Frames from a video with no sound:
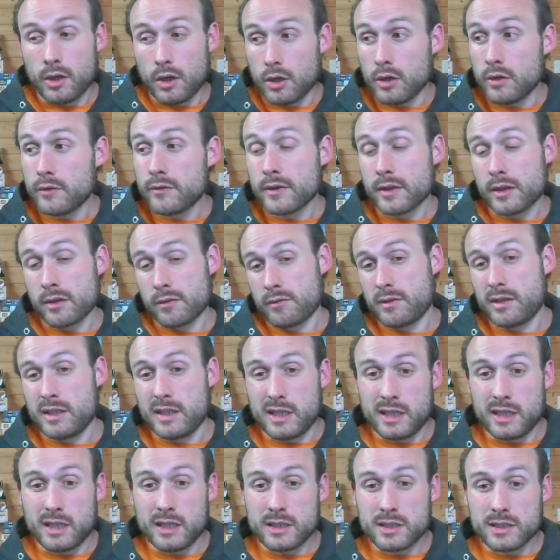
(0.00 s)
over 3
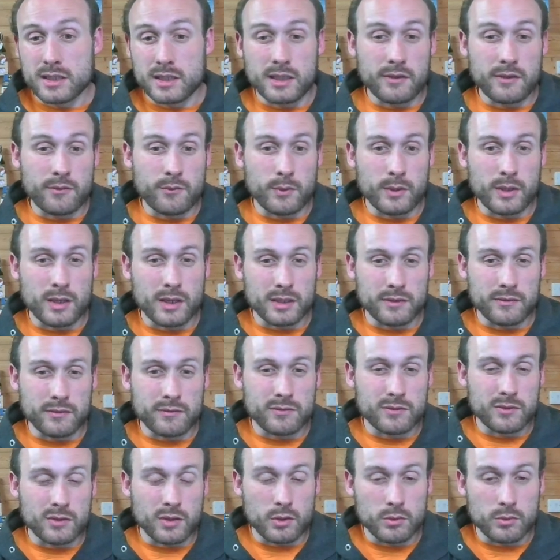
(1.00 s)
years than if we kind of
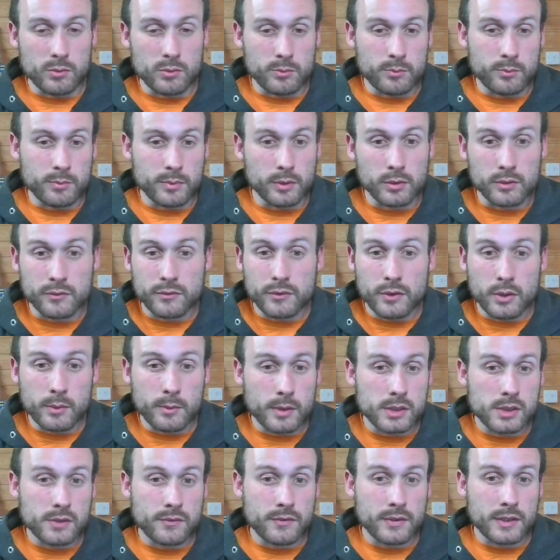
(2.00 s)
don't build very
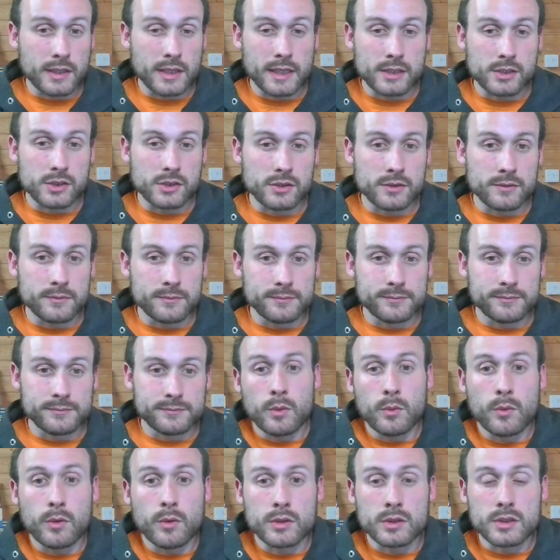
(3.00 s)
much of a collection.
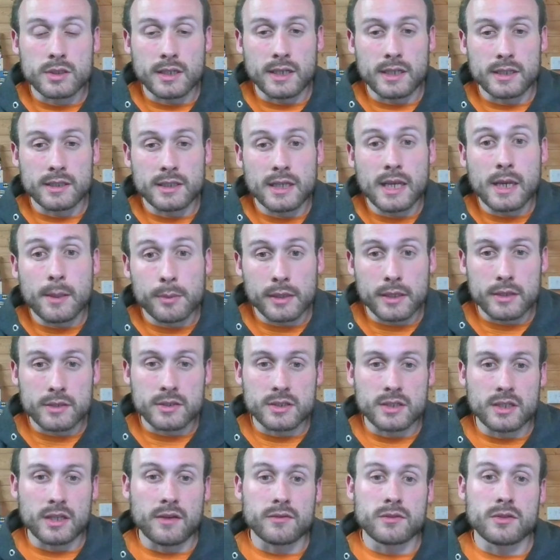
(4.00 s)
We want to enable
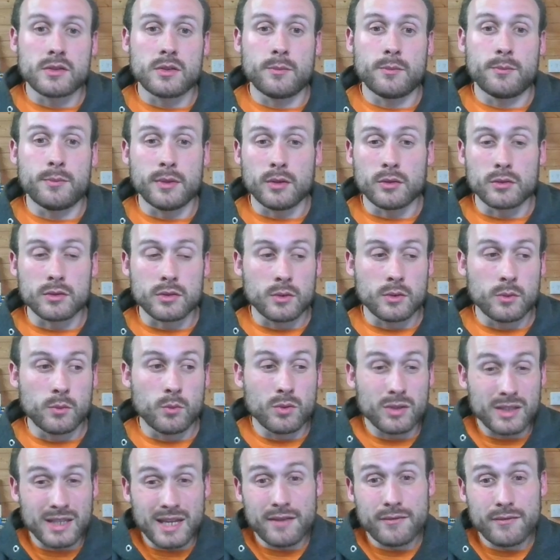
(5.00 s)
ourselves to build
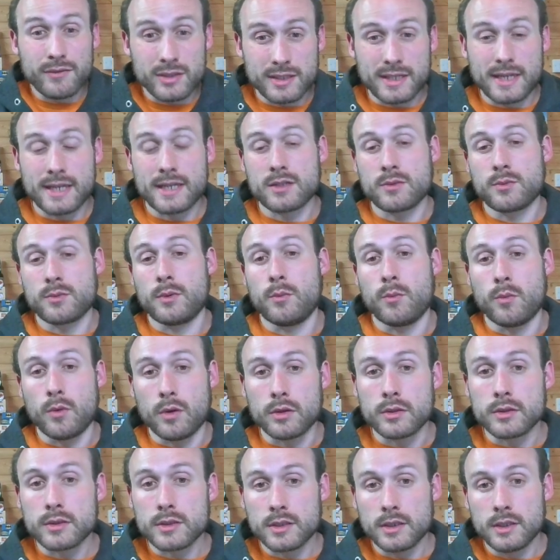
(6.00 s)
whatever decks we
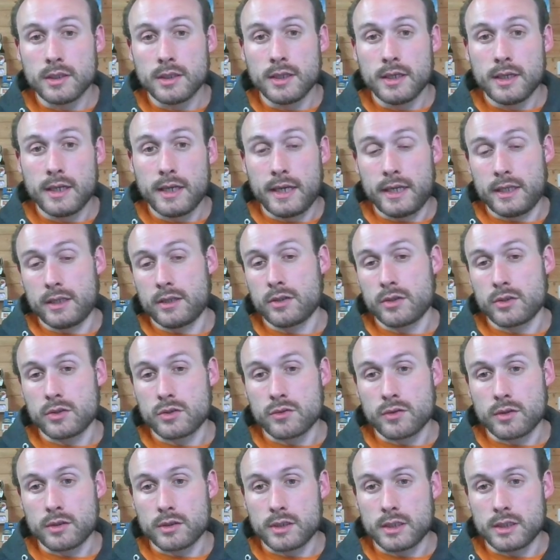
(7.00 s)
want in
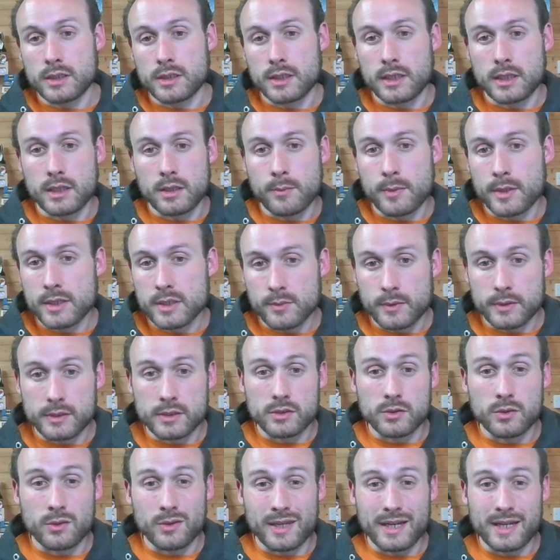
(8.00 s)
Constructed, and the best way
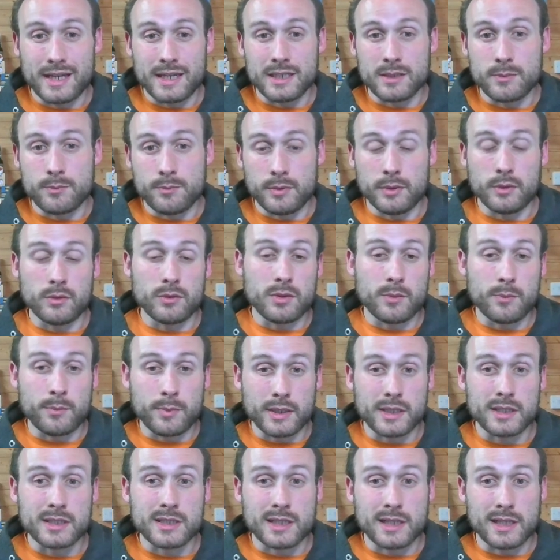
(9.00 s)
to do that is build the
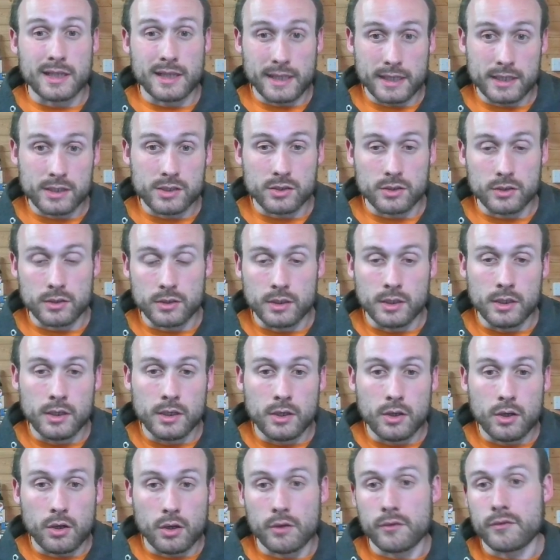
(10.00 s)
biggest collection
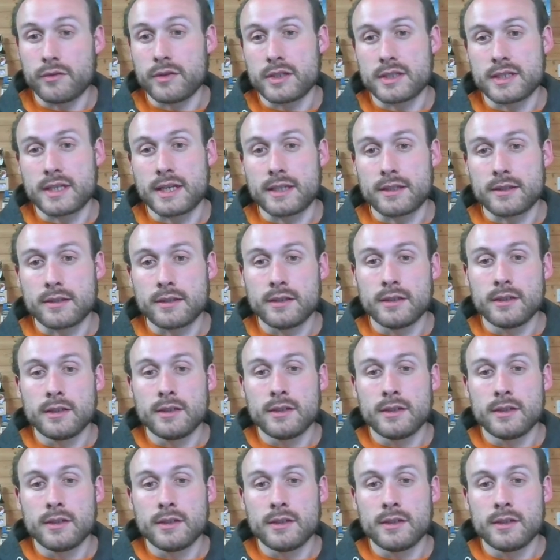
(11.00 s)
of the set.